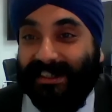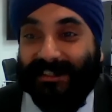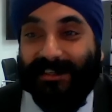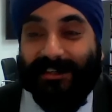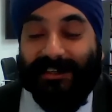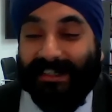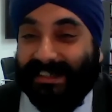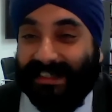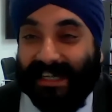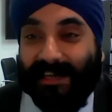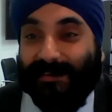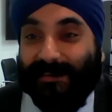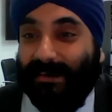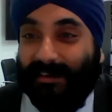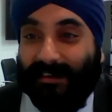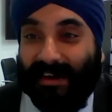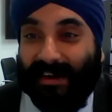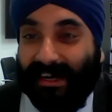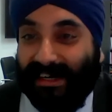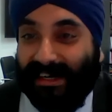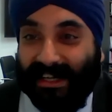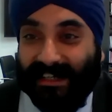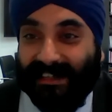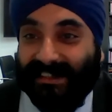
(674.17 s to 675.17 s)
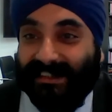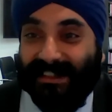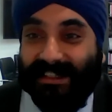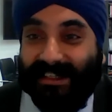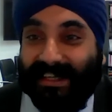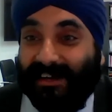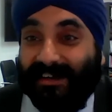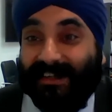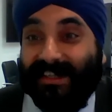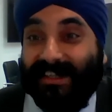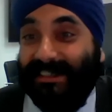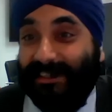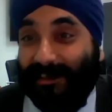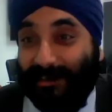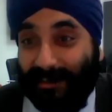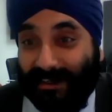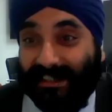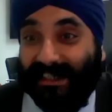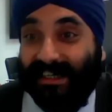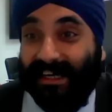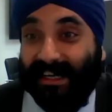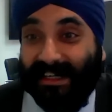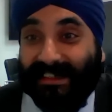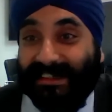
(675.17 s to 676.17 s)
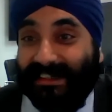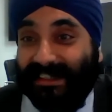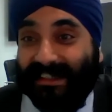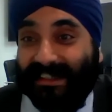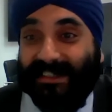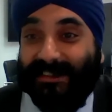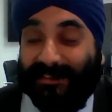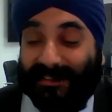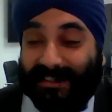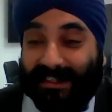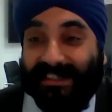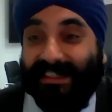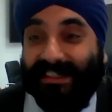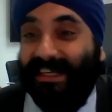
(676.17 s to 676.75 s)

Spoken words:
You could take me around London and I could tell you the London history,